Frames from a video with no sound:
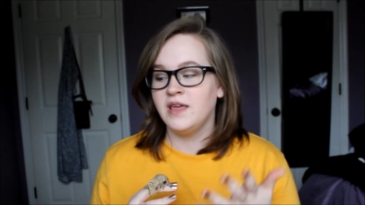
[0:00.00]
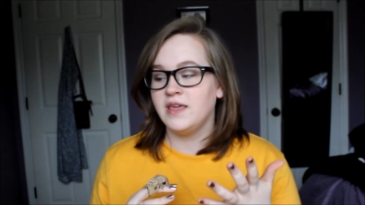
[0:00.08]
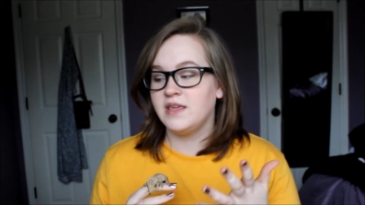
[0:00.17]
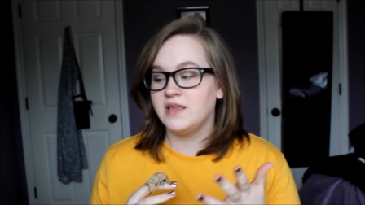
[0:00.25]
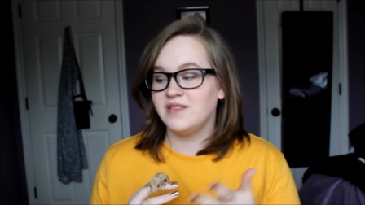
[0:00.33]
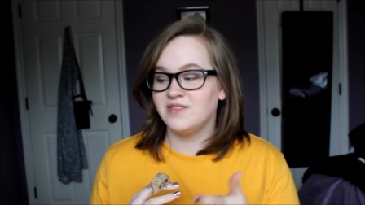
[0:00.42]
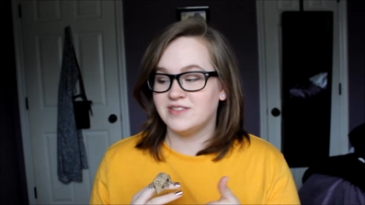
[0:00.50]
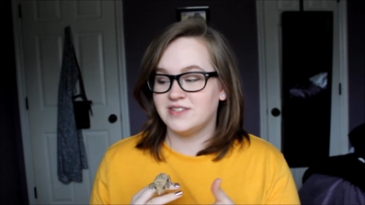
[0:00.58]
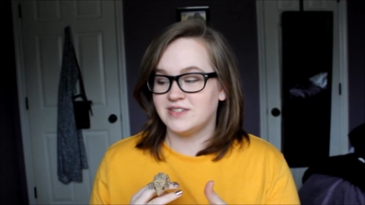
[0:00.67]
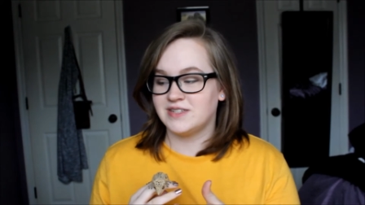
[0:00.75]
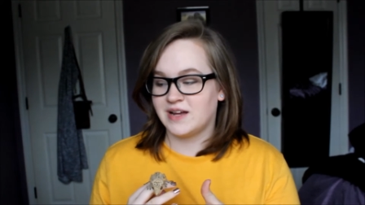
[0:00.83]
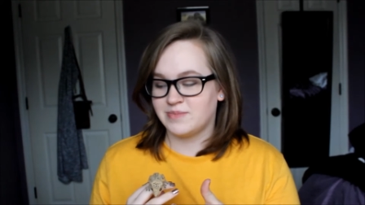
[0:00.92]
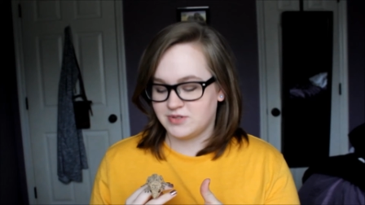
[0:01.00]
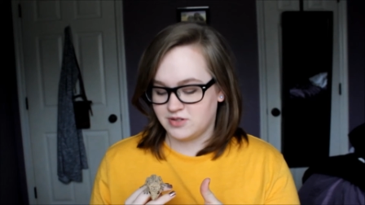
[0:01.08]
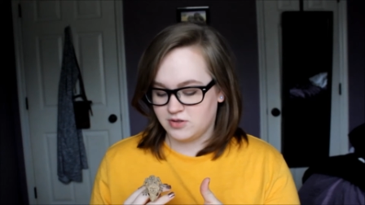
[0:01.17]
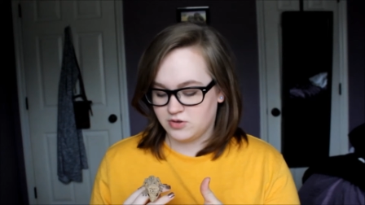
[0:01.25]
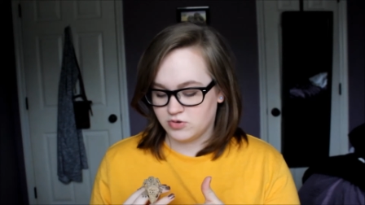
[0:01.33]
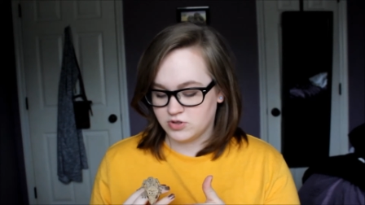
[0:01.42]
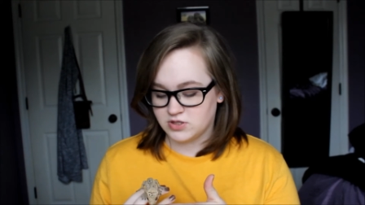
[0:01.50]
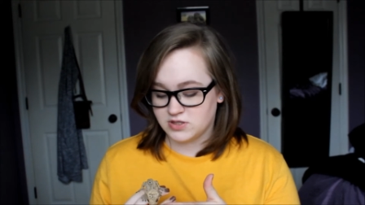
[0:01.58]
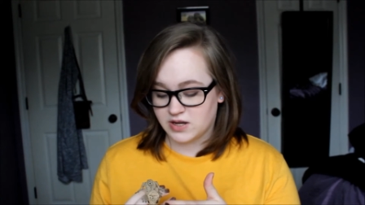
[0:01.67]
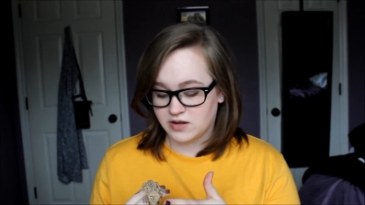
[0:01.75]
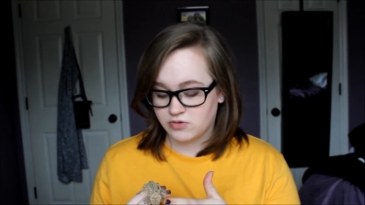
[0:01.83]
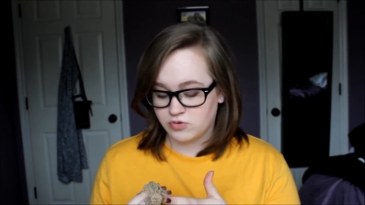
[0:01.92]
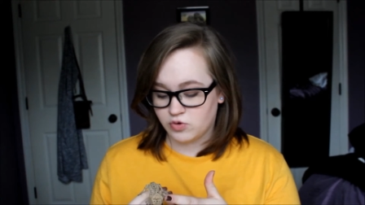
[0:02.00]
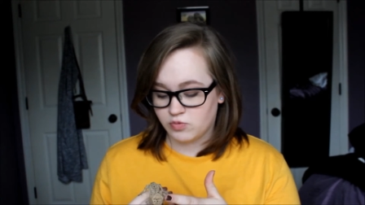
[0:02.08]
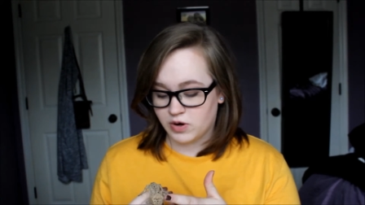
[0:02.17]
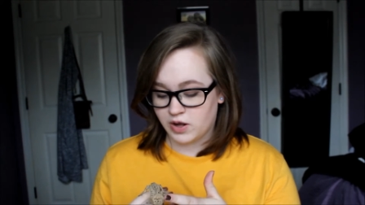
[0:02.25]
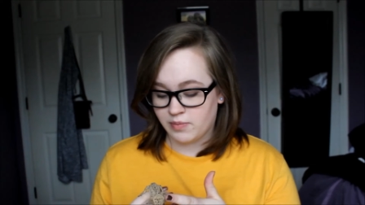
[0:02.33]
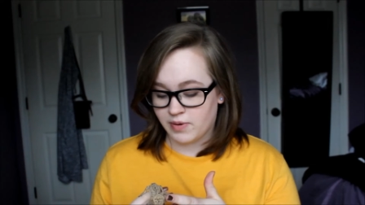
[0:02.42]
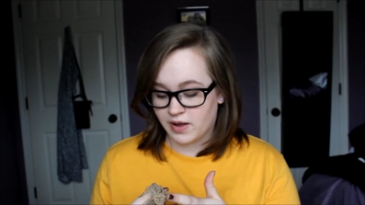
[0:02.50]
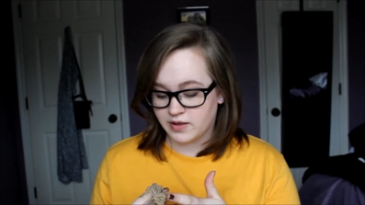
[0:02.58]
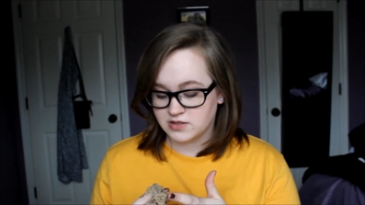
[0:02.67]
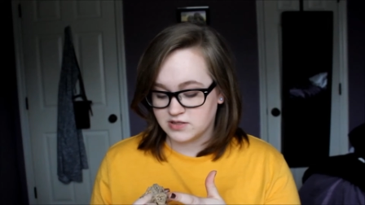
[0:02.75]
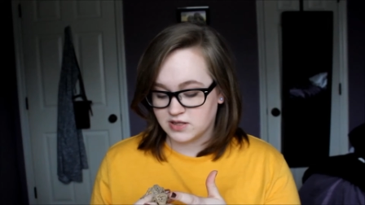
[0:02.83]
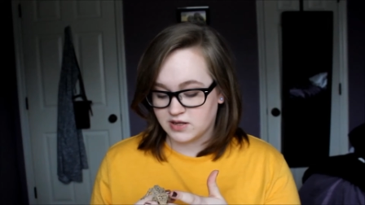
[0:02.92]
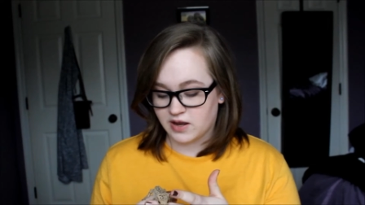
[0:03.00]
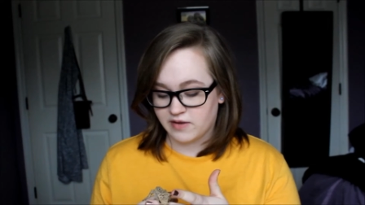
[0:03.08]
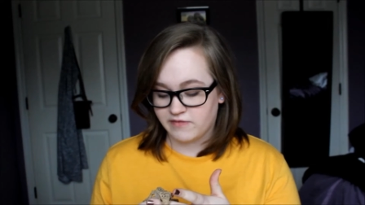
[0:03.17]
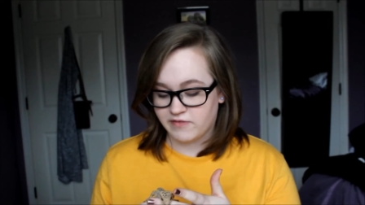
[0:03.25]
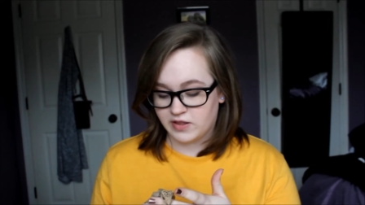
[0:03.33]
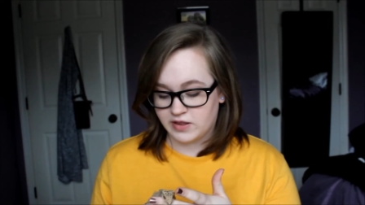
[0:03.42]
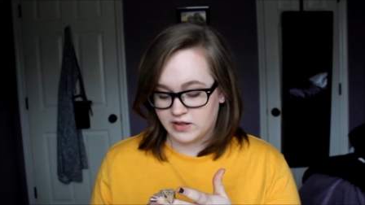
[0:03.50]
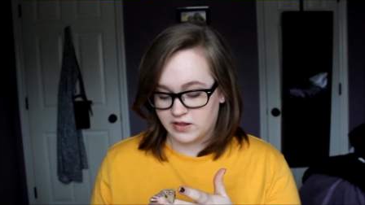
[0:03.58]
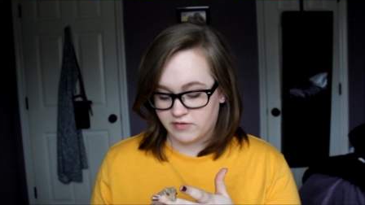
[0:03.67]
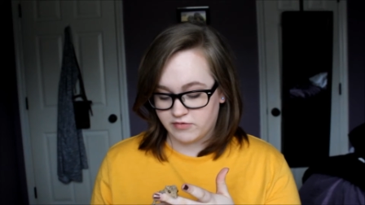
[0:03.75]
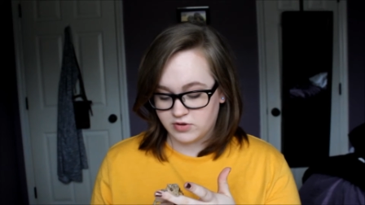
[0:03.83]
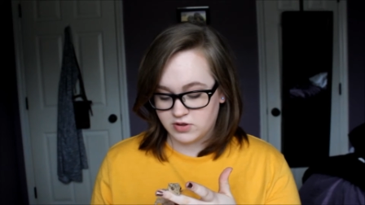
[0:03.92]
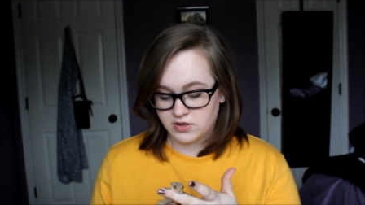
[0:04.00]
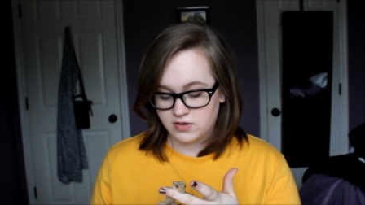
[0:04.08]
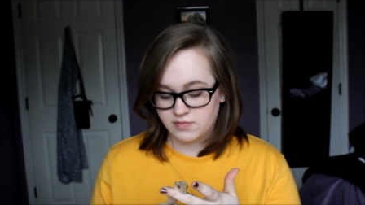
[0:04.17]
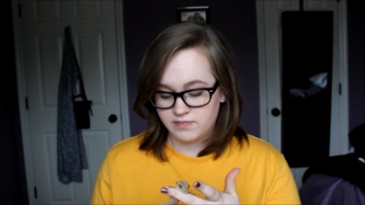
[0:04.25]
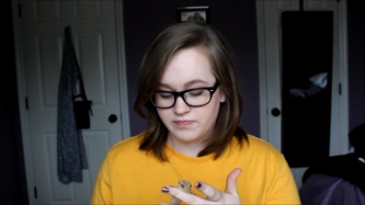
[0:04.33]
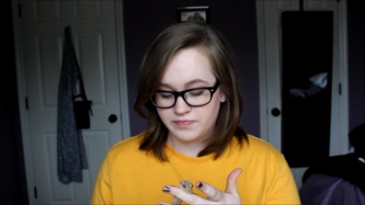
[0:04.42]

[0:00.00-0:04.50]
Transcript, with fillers: He looked just absolutely gorgeous. I don't know why, but I just like, I fell in love with him.